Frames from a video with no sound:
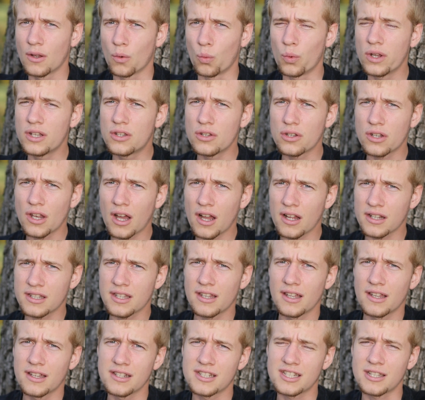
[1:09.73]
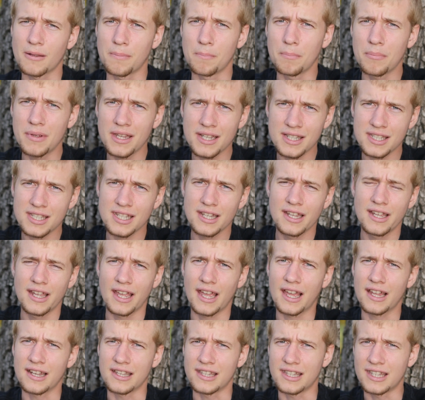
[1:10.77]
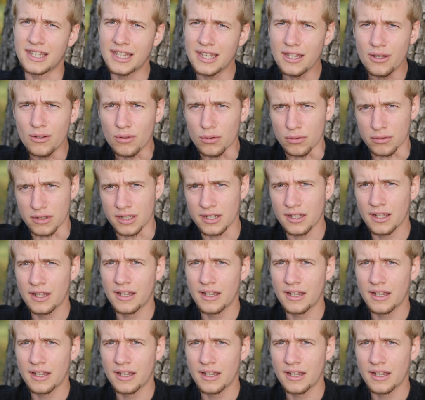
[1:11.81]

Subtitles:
We do not submit and yield